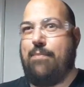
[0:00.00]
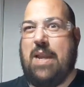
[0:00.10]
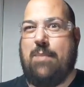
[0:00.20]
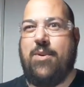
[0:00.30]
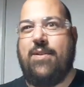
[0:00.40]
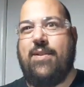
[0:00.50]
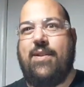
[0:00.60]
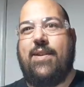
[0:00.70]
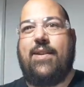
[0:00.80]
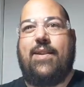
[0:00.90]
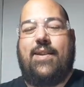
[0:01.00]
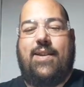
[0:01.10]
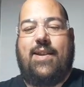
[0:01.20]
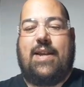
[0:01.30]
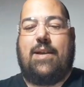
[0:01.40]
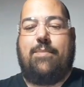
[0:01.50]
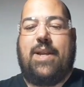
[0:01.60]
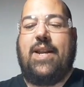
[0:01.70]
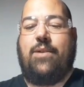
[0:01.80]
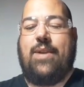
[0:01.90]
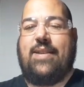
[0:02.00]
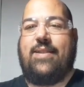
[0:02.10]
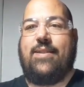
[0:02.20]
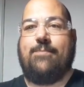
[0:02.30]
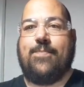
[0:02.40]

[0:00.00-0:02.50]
paper. But anyways,